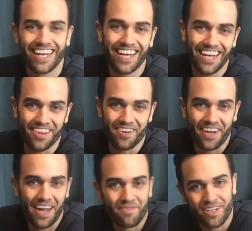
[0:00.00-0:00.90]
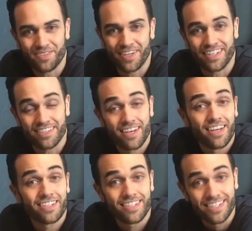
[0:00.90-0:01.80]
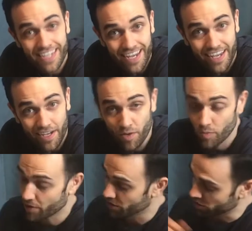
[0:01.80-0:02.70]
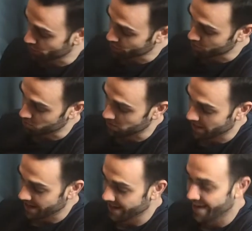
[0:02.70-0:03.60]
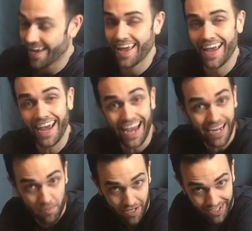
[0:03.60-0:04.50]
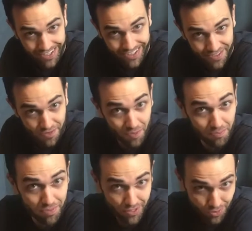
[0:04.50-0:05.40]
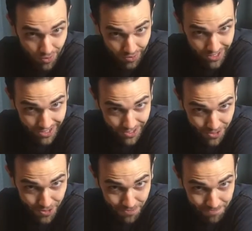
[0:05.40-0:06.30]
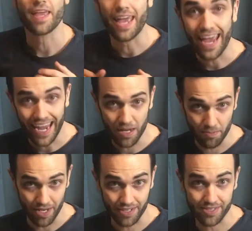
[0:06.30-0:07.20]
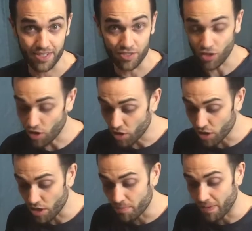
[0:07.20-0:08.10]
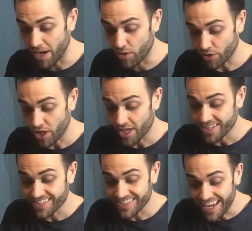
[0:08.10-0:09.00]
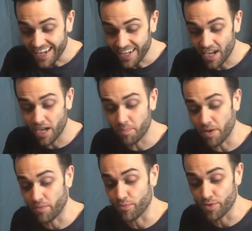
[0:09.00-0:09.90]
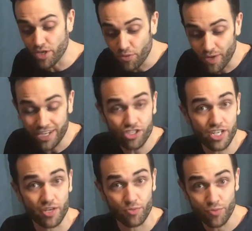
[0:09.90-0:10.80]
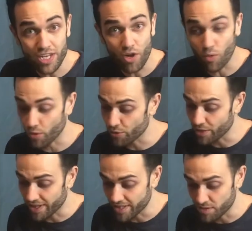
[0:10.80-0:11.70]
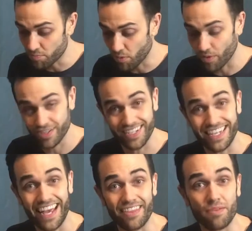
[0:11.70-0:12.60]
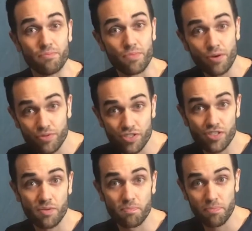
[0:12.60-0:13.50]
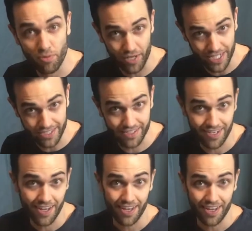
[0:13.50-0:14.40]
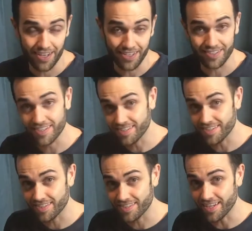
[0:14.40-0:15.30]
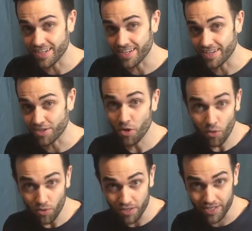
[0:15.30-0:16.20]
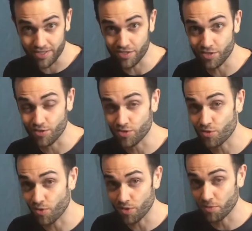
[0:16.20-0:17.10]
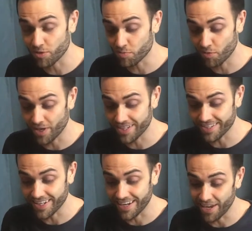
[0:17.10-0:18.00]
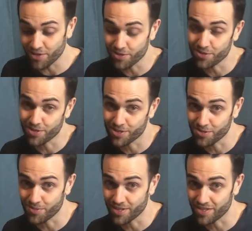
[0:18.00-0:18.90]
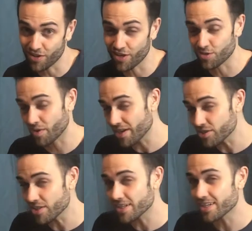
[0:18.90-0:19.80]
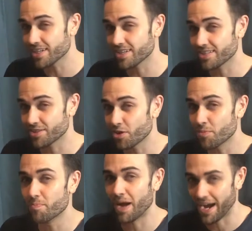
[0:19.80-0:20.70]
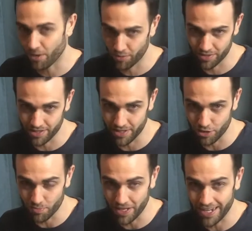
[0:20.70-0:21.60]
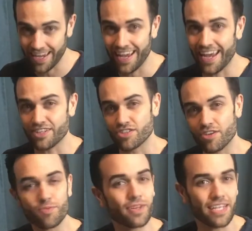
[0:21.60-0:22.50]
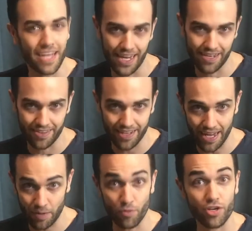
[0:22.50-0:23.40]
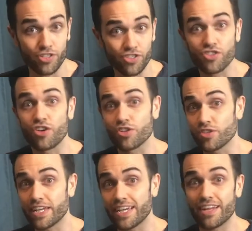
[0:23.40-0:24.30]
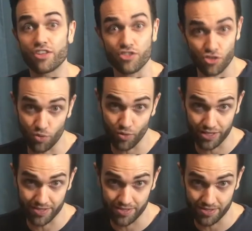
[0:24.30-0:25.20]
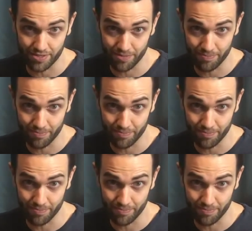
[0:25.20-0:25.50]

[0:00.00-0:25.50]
Hey there, Cat and Mouse fans. Today, we're going to learn to play Animix from Blue Orange. Animix is all about setting up and rearranging and reordering this board to get the most points. Since the goal is to score the most points and how you do it is through these cards, we're actually going to go backwards a little bit and start with the end of the game. We're going to start looking at the scoring system.